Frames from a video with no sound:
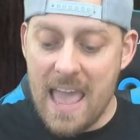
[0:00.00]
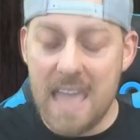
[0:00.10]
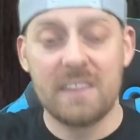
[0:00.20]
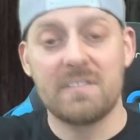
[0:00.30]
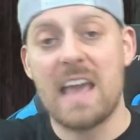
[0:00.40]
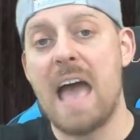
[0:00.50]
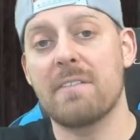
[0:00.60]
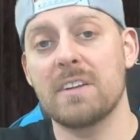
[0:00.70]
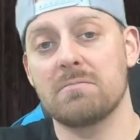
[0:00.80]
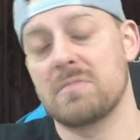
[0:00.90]
And if you
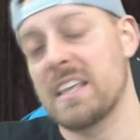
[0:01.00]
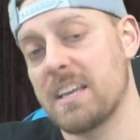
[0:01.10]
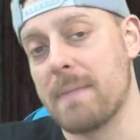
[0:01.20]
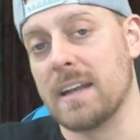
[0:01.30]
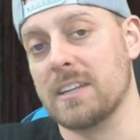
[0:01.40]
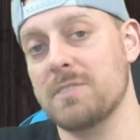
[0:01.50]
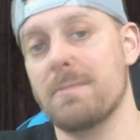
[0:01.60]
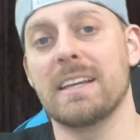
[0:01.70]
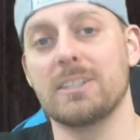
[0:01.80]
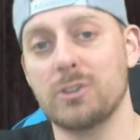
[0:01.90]
haven't, think about it. You
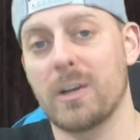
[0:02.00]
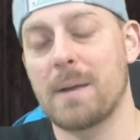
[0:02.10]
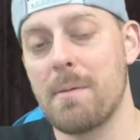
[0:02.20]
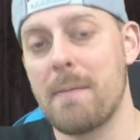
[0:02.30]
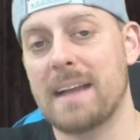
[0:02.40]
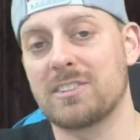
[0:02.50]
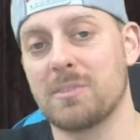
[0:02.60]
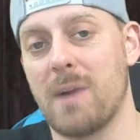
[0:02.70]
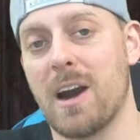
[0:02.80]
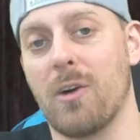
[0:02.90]
may enjoy coming back
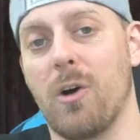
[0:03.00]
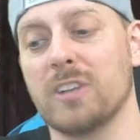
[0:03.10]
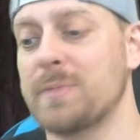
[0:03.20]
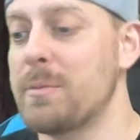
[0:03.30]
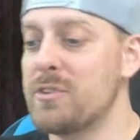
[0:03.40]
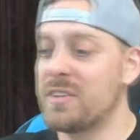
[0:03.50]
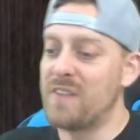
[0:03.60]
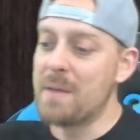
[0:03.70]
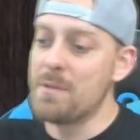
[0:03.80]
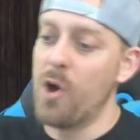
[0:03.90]
tomorrow. Also, remember, you can
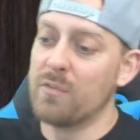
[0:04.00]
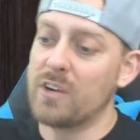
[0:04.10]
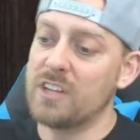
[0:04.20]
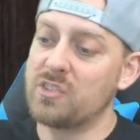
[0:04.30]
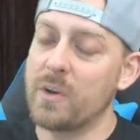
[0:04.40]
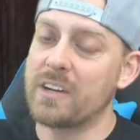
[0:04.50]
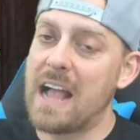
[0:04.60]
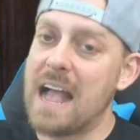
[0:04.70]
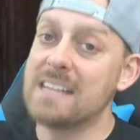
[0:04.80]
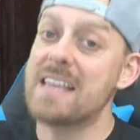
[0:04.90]
find me over on Twitter,
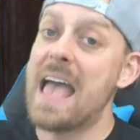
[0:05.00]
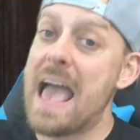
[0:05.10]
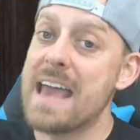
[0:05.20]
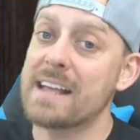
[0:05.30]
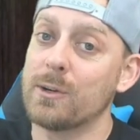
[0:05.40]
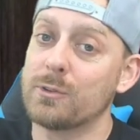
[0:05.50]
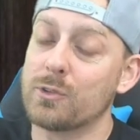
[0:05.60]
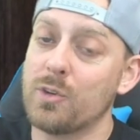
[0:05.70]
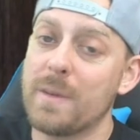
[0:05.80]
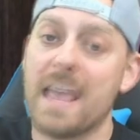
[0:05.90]
guys, at Echo
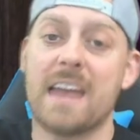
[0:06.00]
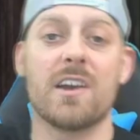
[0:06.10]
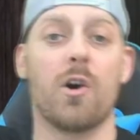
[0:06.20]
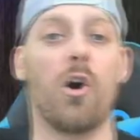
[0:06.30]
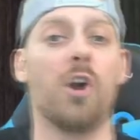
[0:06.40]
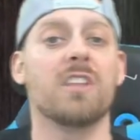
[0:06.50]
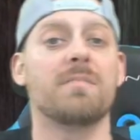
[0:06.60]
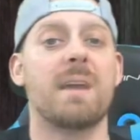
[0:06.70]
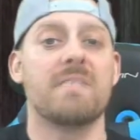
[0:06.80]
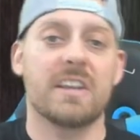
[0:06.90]
Through Me, and all of
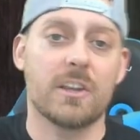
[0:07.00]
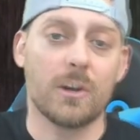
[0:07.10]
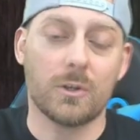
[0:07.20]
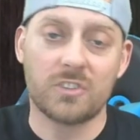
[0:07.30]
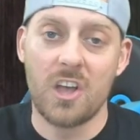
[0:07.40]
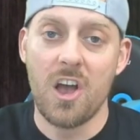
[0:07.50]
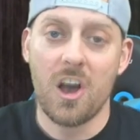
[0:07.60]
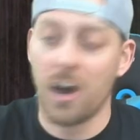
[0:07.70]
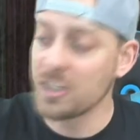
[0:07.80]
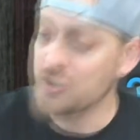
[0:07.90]
my videos
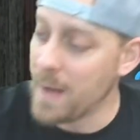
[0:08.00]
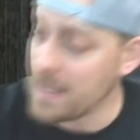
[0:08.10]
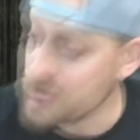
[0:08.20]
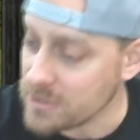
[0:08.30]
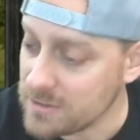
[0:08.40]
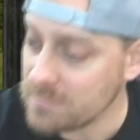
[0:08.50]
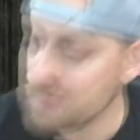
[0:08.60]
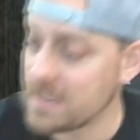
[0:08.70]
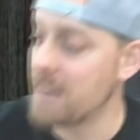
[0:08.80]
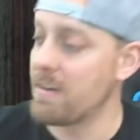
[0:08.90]
are sponsored,
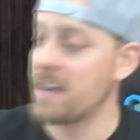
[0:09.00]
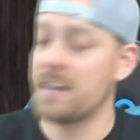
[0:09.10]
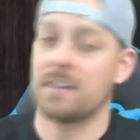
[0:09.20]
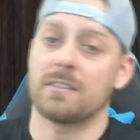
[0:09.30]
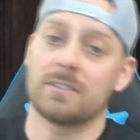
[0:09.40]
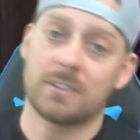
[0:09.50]
got it right here,